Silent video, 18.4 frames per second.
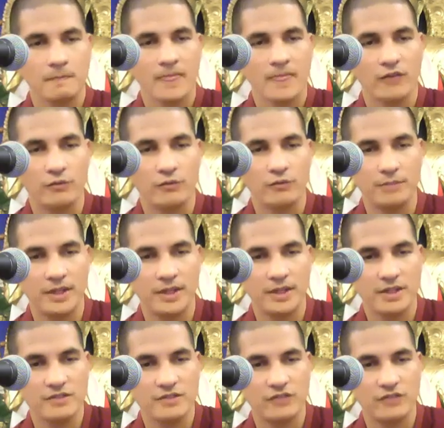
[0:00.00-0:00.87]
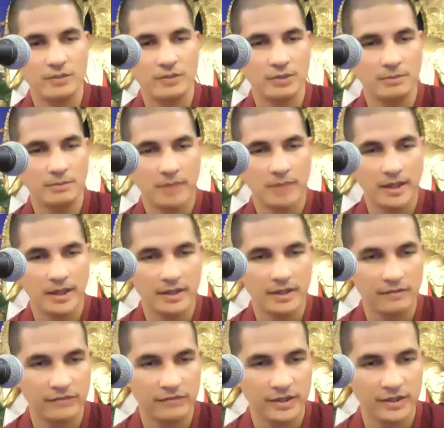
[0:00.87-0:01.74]
For beings feeble in body,
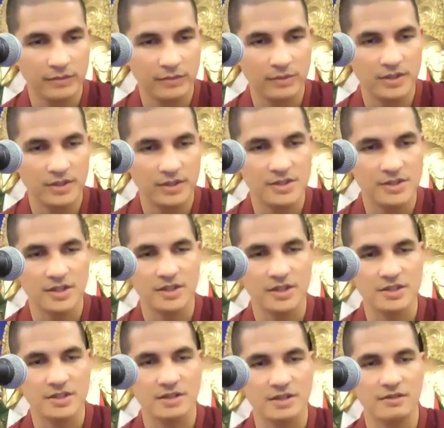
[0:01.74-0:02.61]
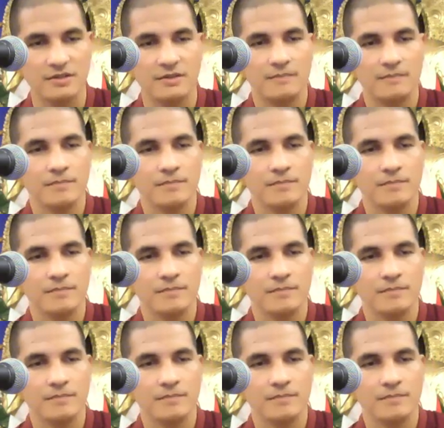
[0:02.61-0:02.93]
afflicted with disease, and